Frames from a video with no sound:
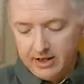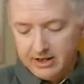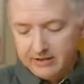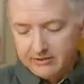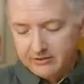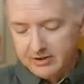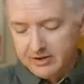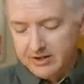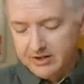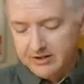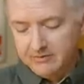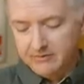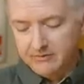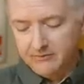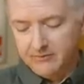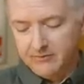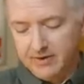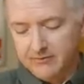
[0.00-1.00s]

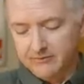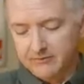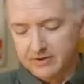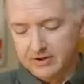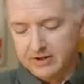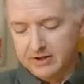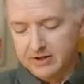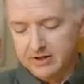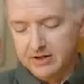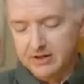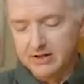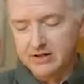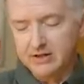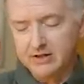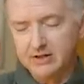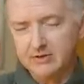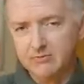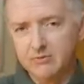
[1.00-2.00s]

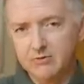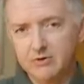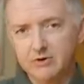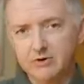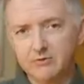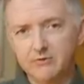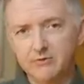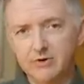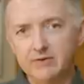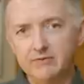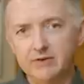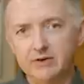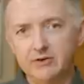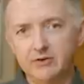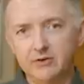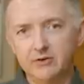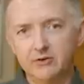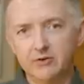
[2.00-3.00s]
1951,
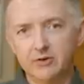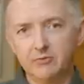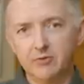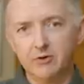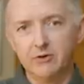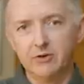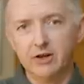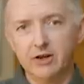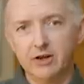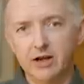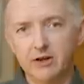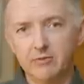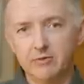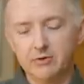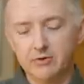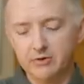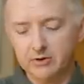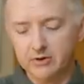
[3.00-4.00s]
52, somewhere in that
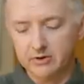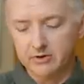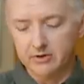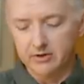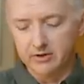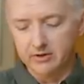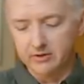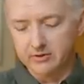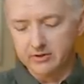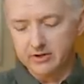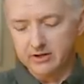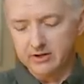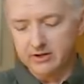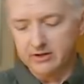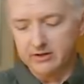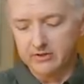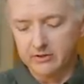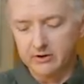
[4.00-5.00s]
neighborhood, the
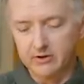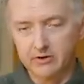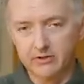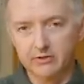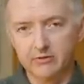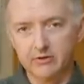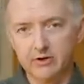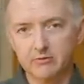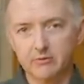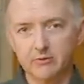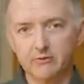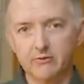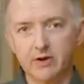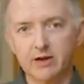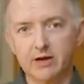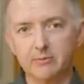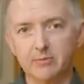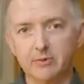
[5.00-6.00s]
TT-33 was
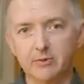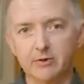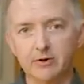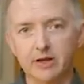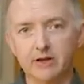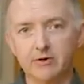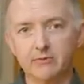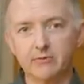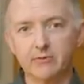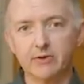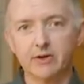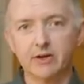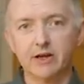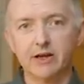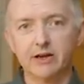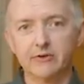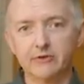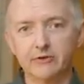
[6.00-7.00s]
finally pulled out of
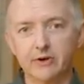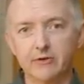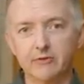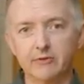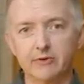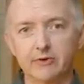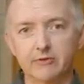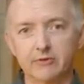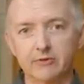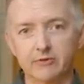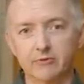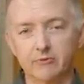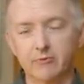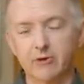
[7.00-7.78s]
frontline service and was